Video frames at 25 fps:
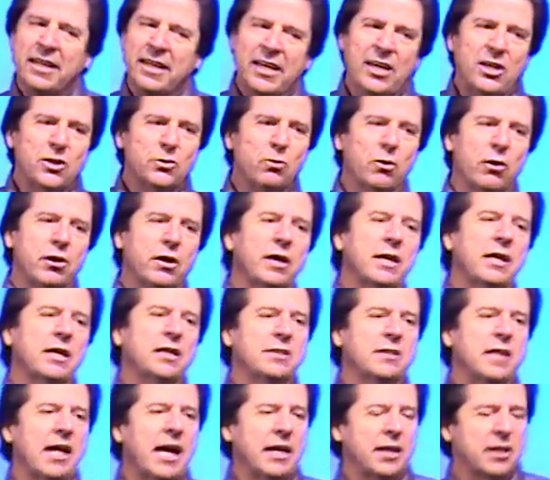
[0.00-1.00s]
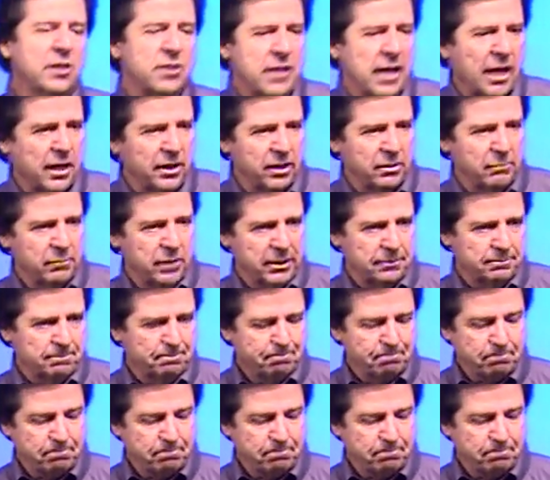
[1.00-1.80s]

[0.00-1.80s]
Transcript: He's working His likeness out in me.